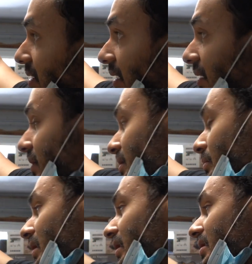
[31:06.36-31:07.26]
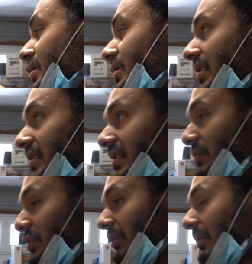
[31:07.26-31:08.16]
like somebody just
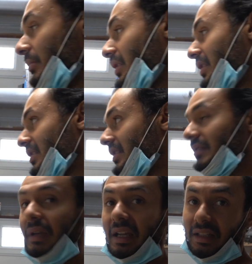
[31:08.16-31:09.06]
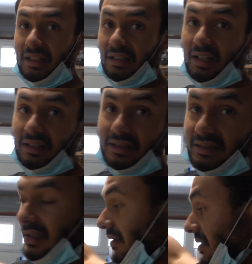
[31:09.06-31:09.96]
custom spray painted back in the 90s.
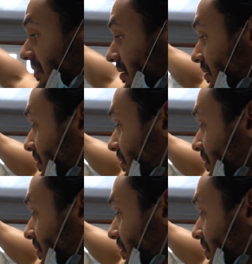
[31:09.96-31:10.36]
That was a